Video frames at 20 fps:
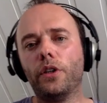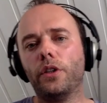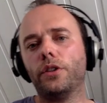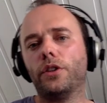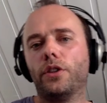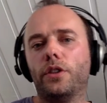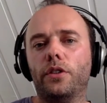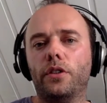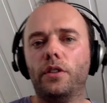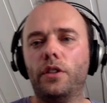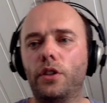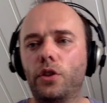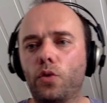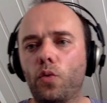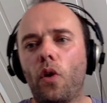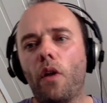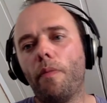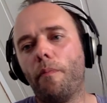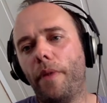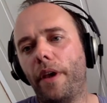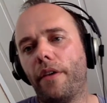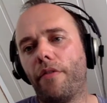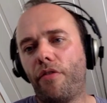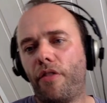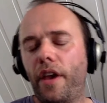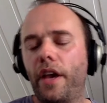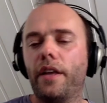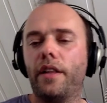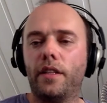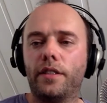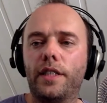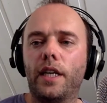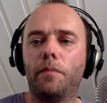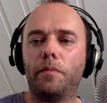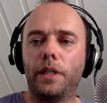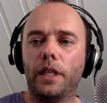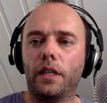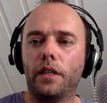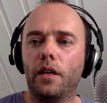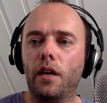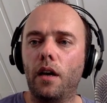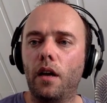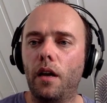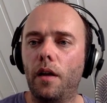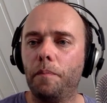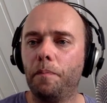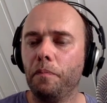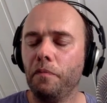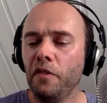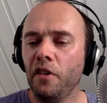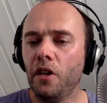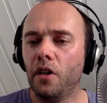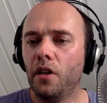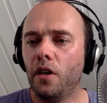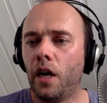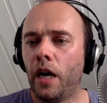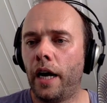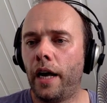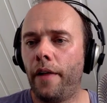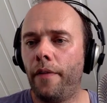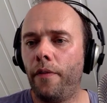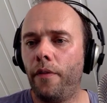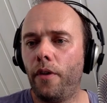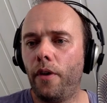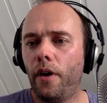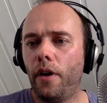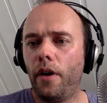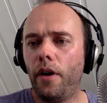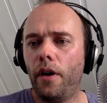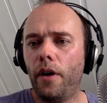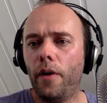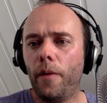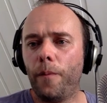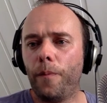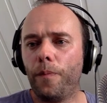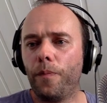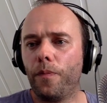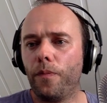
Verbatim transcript: there's there's one big thing that's happening, uh, and uh,